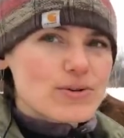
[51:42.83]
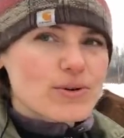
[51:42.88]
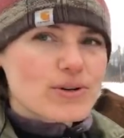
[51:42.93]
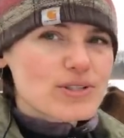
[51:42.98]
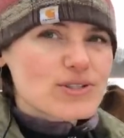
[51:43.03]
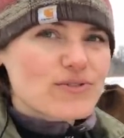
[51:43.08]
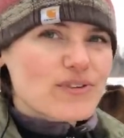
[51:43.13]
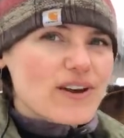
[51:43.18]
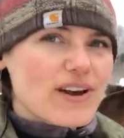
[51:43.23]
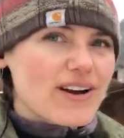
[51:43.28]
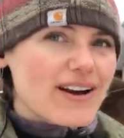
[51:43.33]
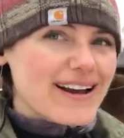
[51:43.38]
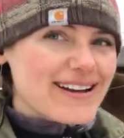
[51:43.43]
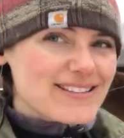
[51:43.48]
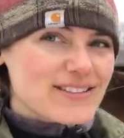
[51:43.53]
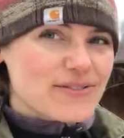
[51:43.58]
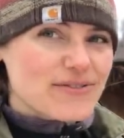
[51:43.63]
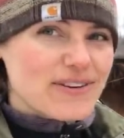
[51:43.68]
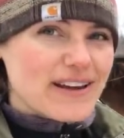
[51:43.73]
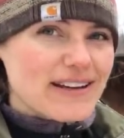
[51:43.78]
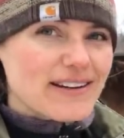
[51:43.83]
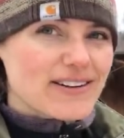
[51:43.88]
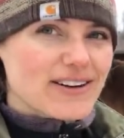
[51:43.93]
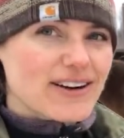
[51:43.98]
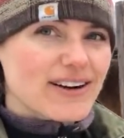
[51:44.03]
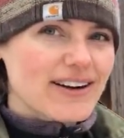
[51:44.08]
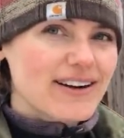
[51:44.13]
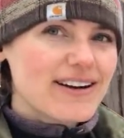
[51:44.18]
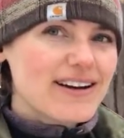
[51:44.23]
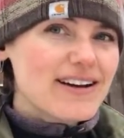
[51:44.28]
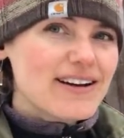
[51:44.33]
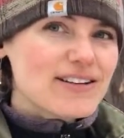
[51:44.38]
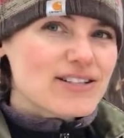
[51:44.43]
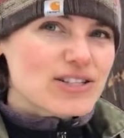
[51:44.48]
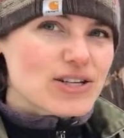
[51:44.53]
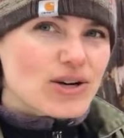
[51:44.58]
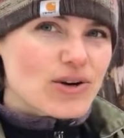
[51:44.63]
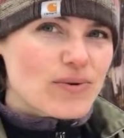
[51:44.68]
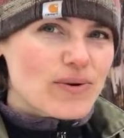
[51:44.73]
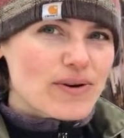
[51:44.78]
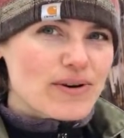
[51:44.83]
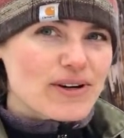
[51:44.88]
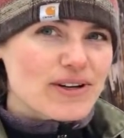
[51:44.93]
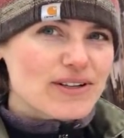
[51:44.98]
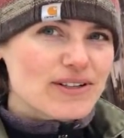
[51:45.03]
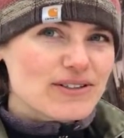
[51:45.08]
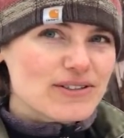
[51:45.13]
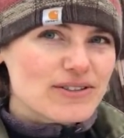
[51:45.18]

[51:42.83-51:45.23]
Horse Fair as a vendor. So we were gonna